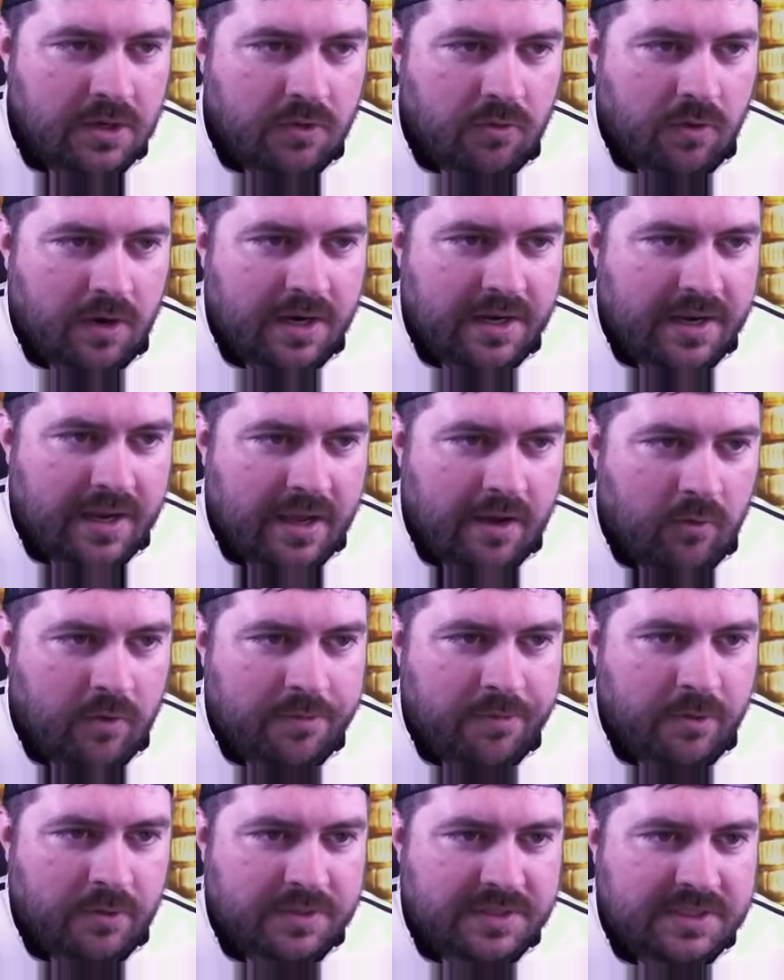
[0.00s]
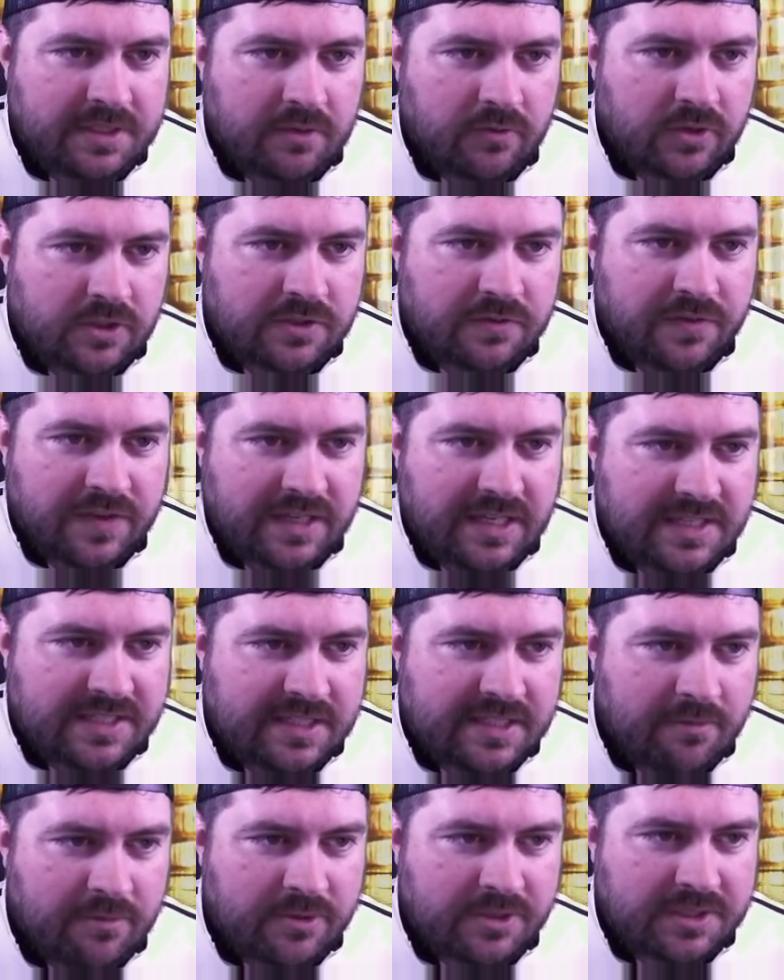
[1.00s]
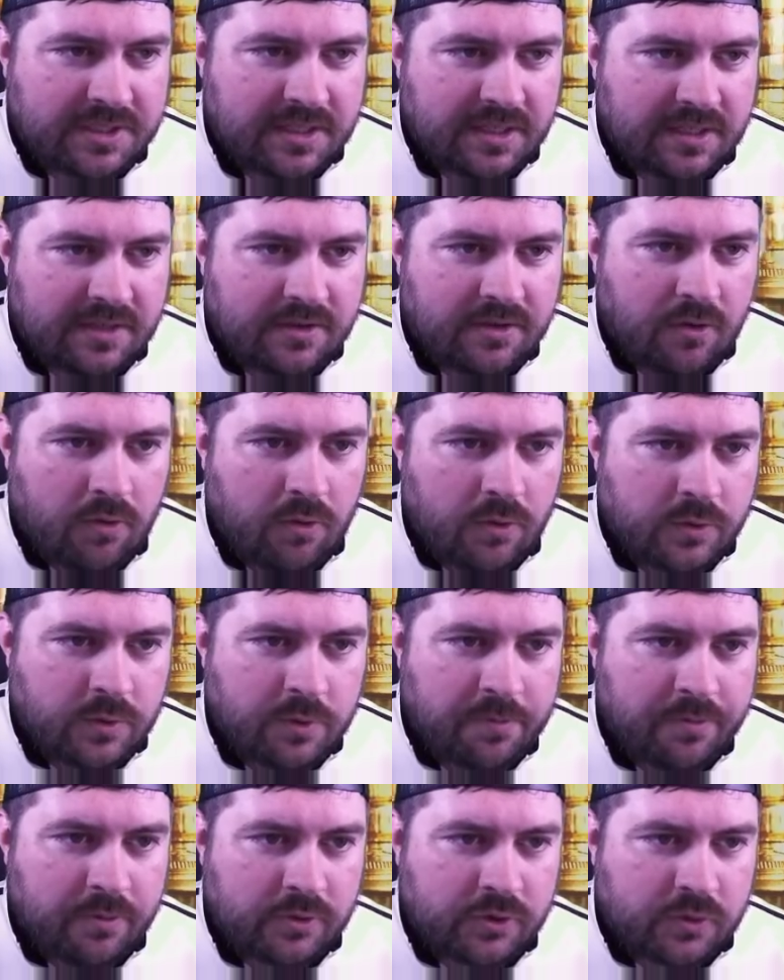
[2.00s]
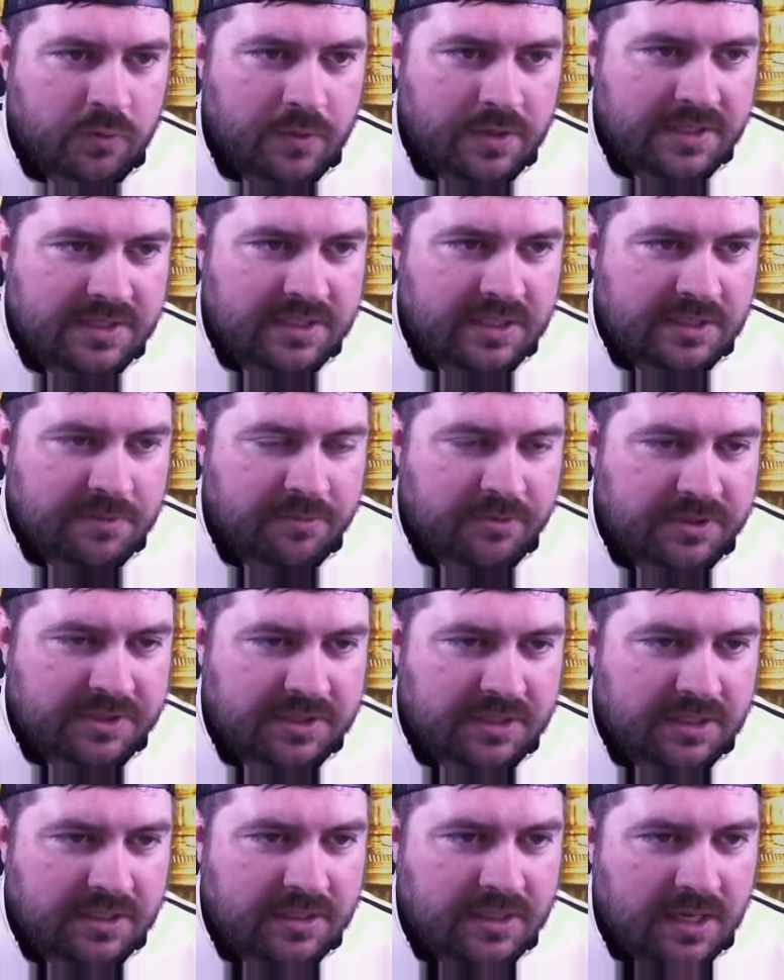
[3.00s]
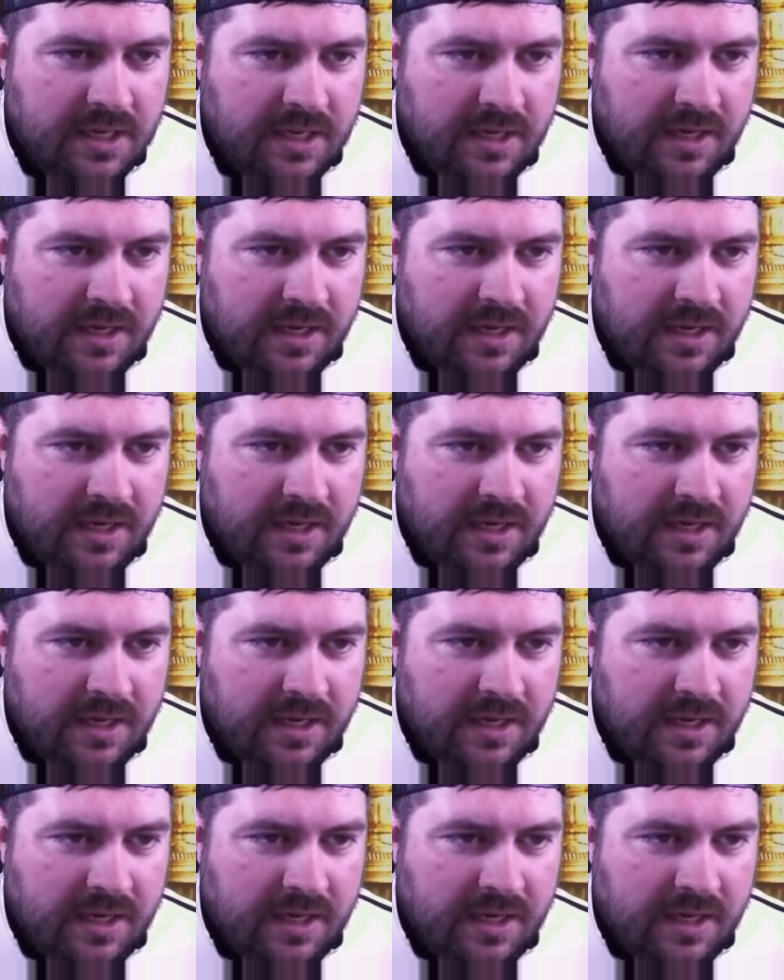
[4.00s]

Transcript: Right now, we pulled silvers 57%, golds we pulled 26%,